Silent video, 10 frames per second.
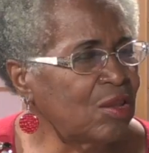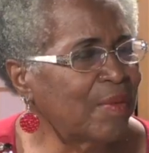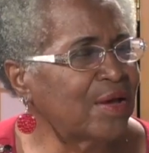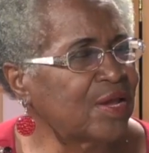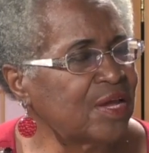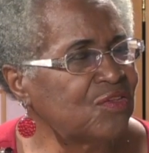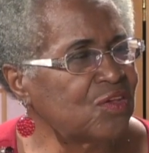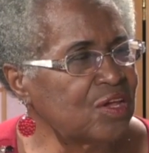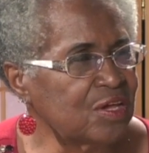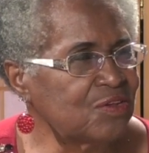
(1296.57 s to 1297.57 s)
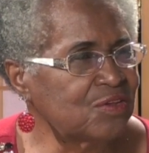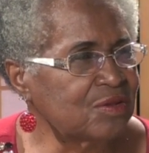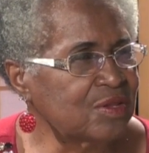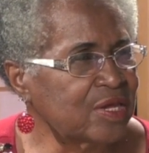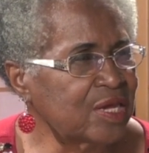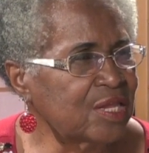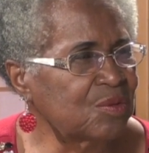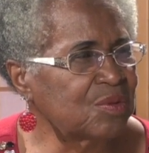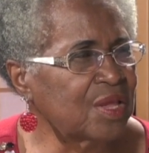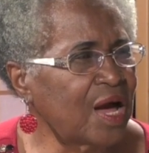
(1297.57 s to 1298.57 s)
about education, and
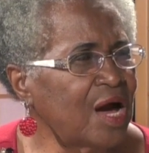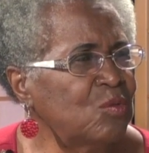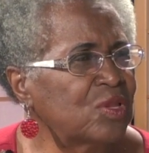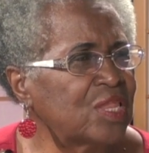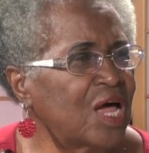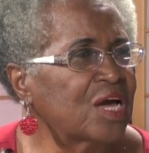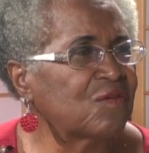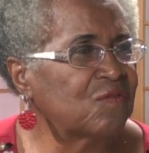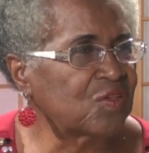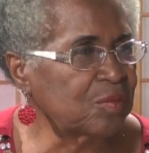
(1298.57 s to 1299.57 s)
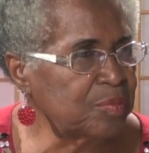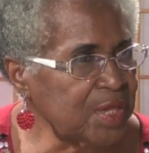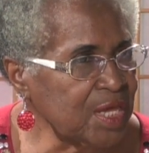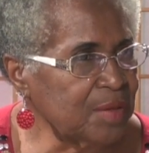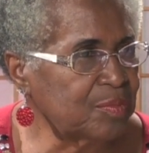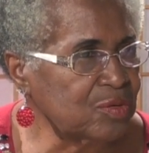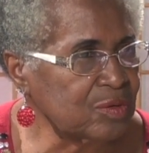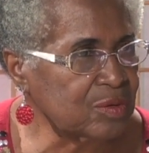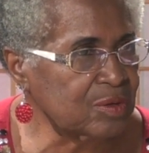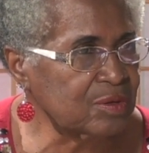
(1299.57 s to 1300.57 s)
I would like for the people
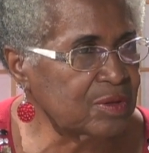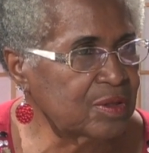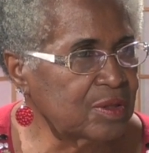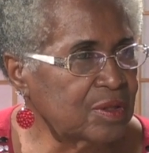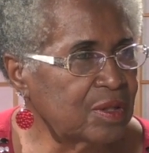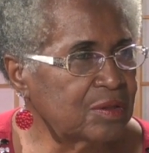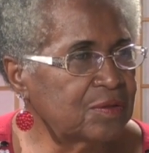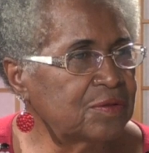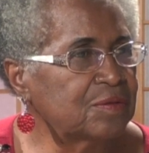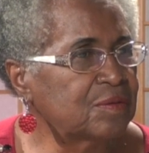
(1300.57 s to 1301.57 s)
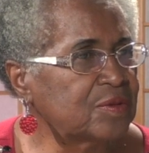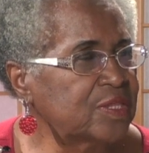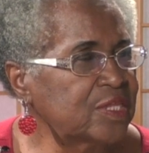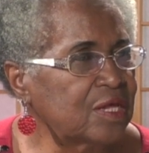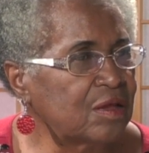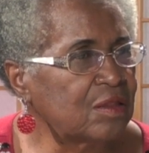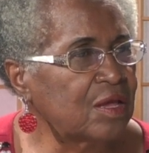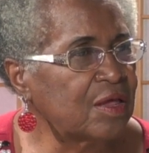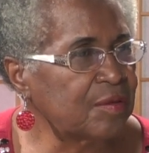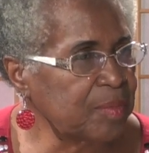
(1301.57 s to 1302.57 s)
to tell
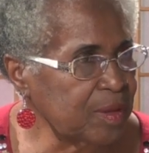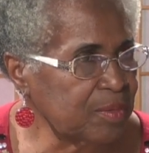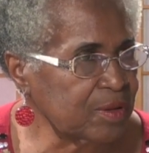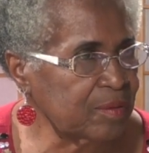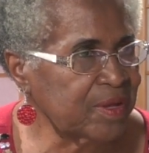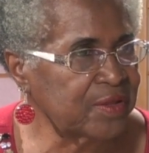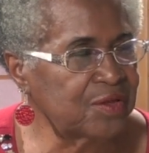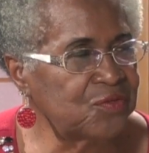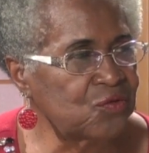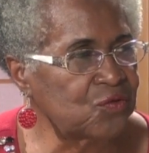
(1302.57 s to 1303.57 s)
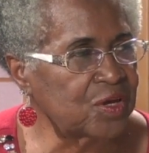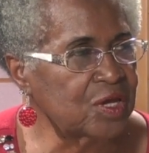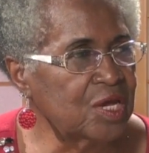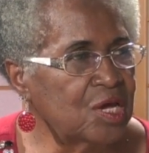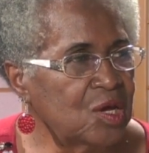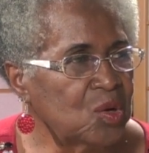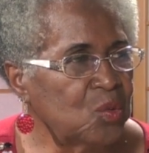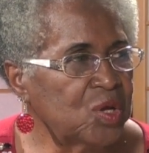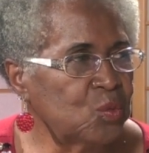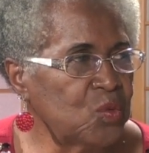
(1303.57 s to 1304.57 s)
other people about history.
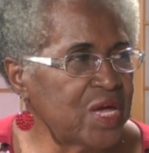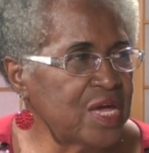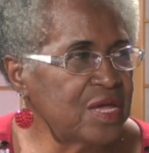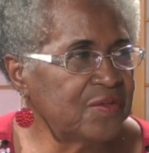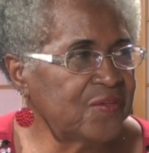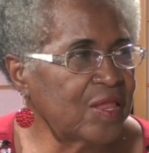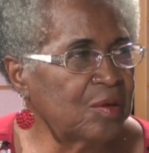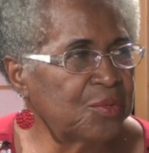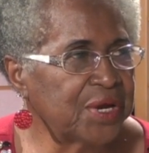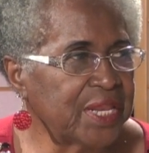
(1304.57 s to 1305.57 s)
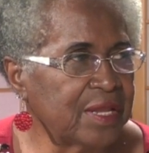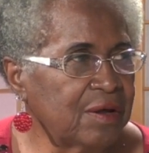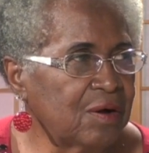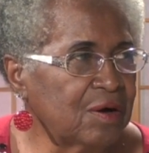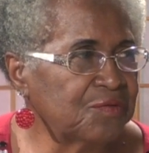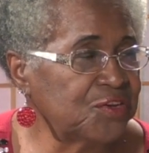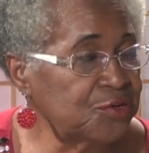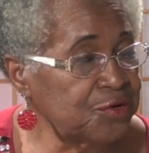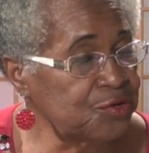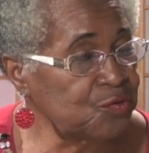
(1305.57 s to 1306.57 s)
When we celebrated
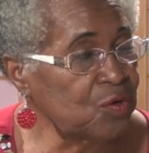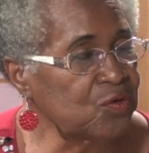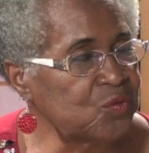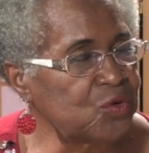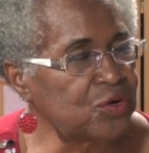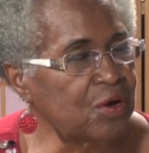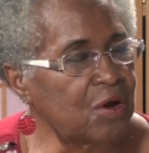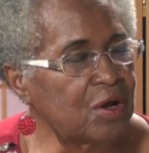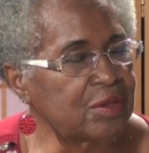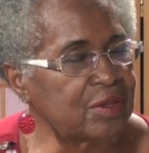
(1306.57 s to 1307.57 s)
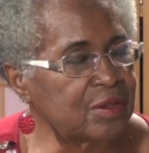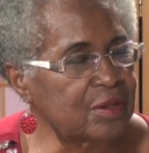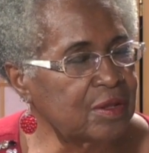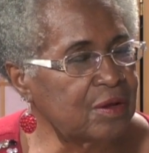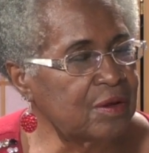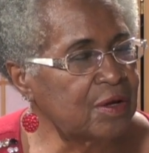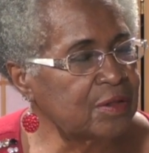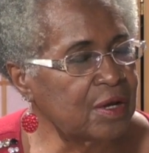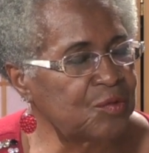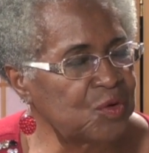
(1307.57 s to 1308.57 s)
Return to Rosewood on
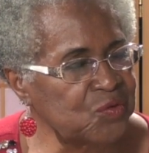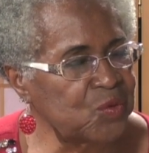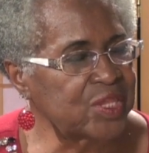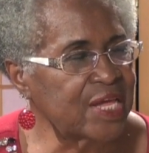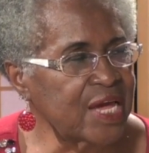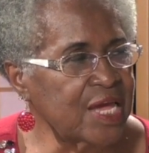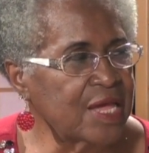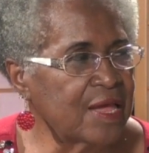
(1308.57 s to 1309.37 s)
Rosewood Day,